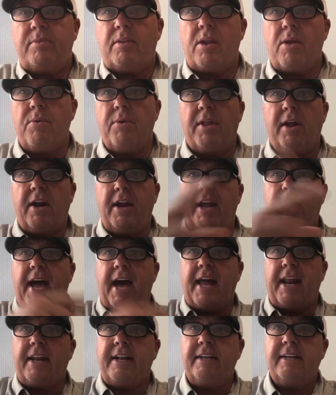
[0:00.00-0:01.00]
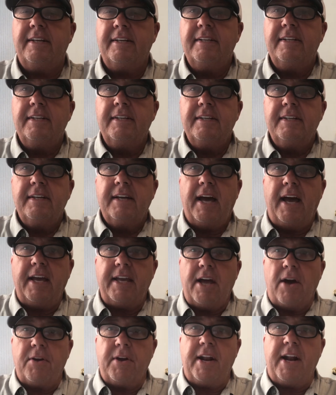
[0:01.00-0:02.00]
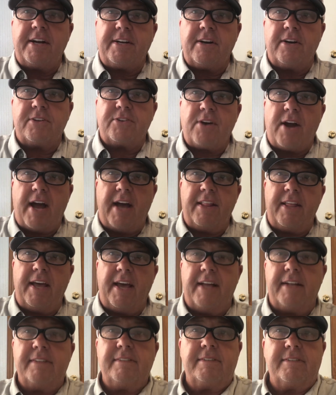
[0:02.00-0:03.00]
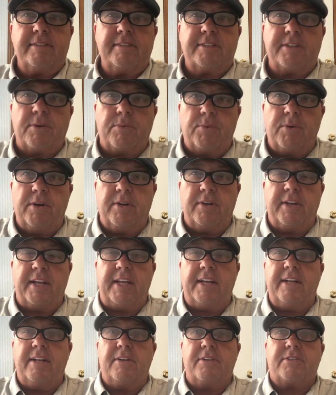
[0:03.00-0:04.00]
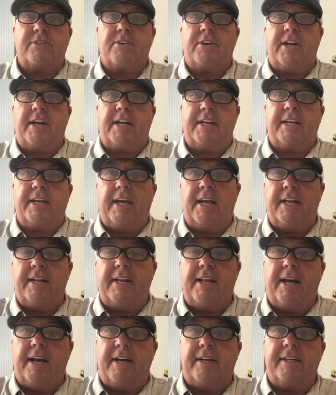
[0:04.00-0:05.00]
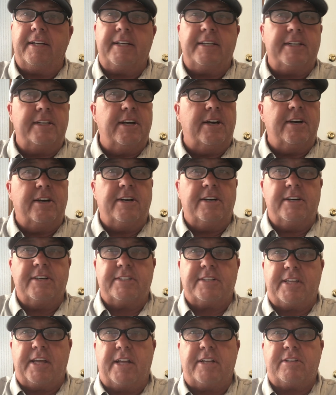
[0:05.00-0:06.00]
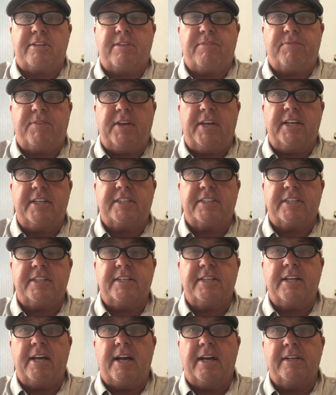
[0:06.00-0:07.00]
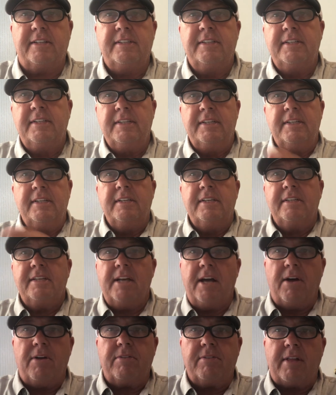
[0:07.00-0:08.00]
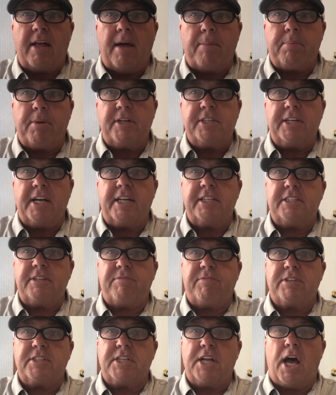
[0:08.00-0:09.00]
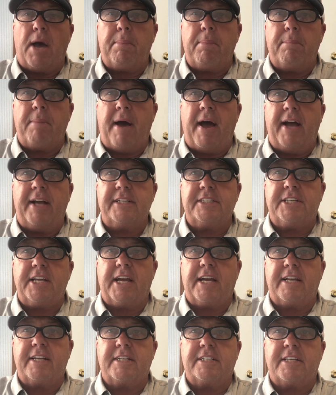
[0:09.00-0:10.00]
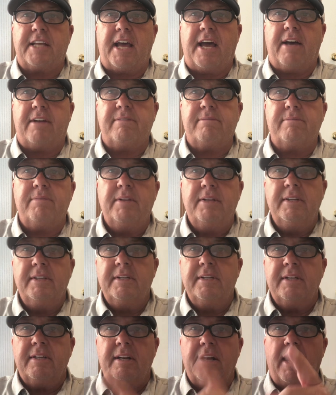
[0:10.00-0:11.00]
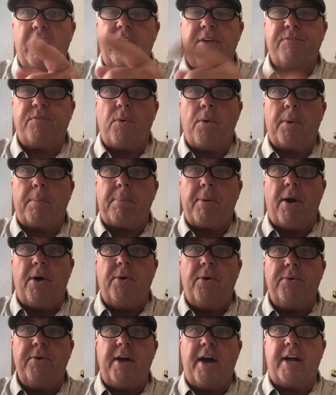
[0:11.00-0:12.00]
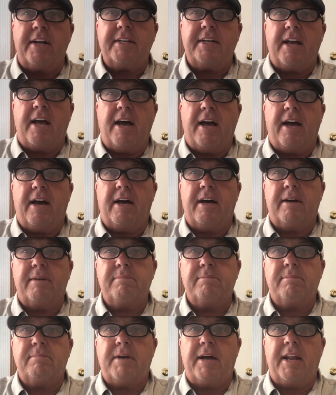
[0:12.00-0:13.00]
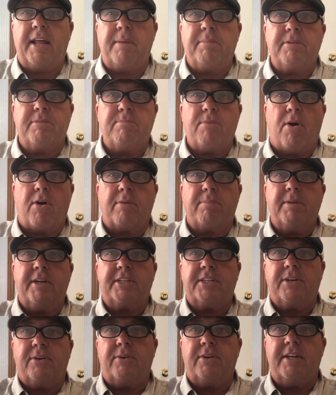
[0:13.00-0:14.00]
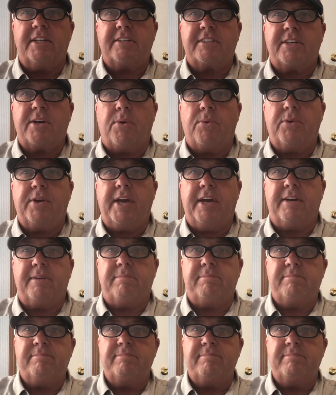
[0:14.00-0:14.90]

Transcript: Well, there you got it. Hey, y'all get out there and try that. It's a real neat little trick, and it does catch the fish. And y'all, I appreciate you for stopping by and checking us out. LakeForkPro.com. My name is Mark Mitchell, and let's go get them.